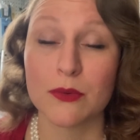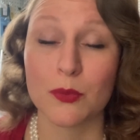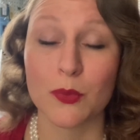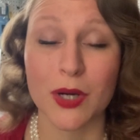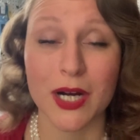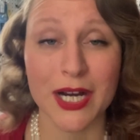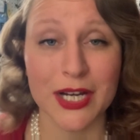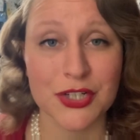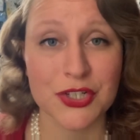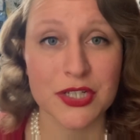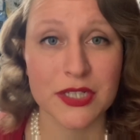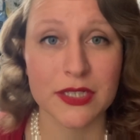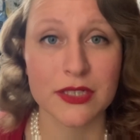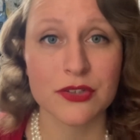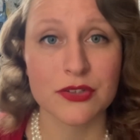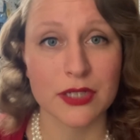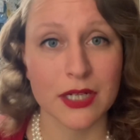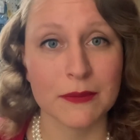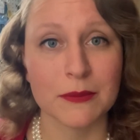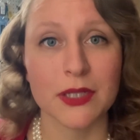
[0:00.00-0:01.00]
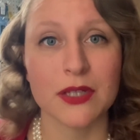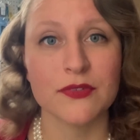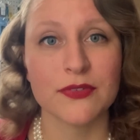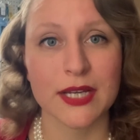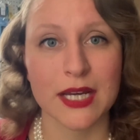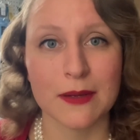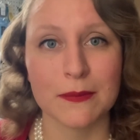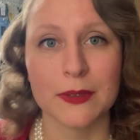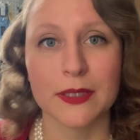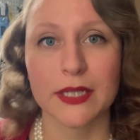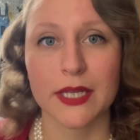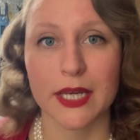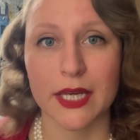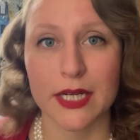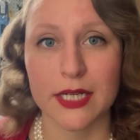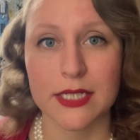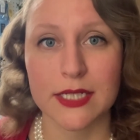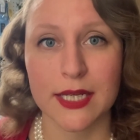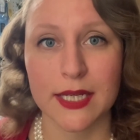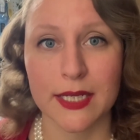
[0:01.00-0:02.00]
Wash and dry my fabric ahead
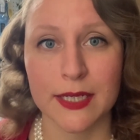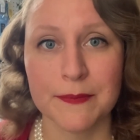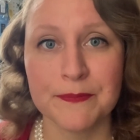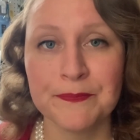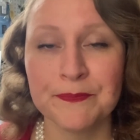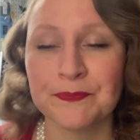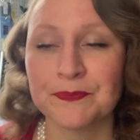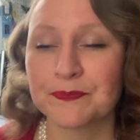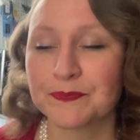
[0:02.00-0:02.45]
of time.